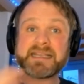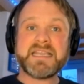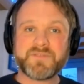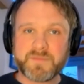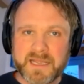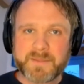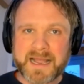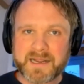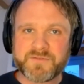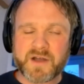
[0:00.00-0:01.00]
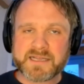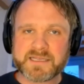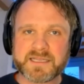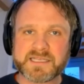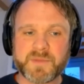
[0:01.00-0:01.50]
is even being magnified
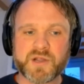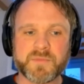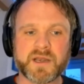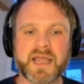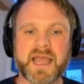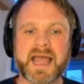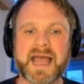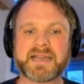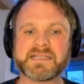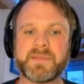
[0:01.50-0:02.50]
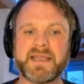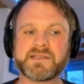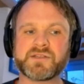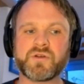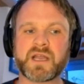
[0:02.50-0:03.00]
in this moment. And it's made
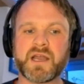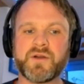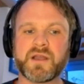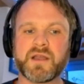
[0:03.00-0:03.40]
us all go,